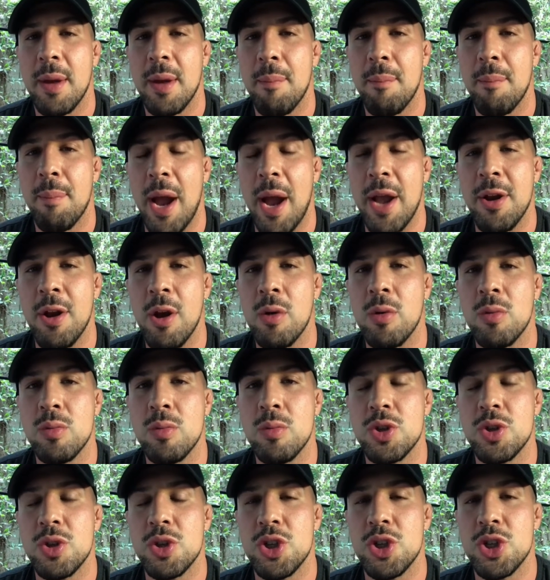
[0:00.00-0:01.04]
Obviously, his
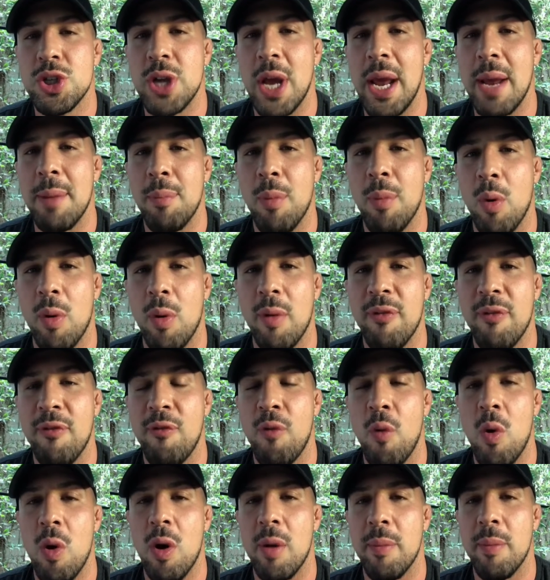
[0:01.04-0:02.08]
style's not the suit. It would
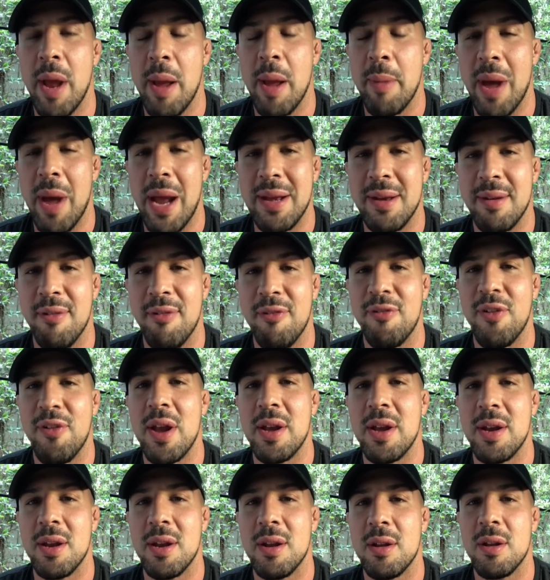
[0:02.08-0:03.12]
look weird if he came in a
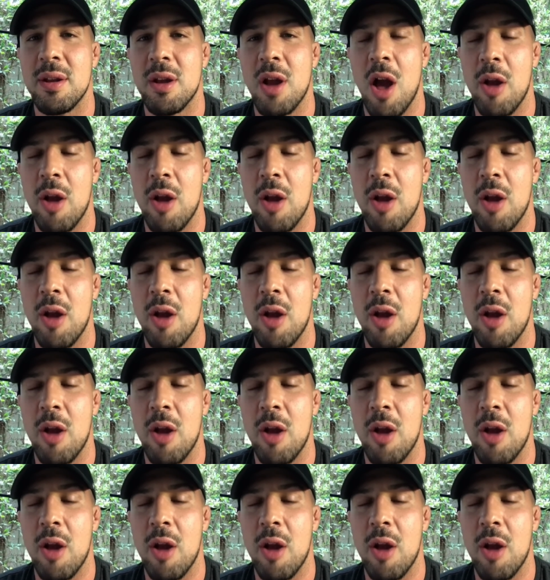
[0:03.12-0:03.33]
suit.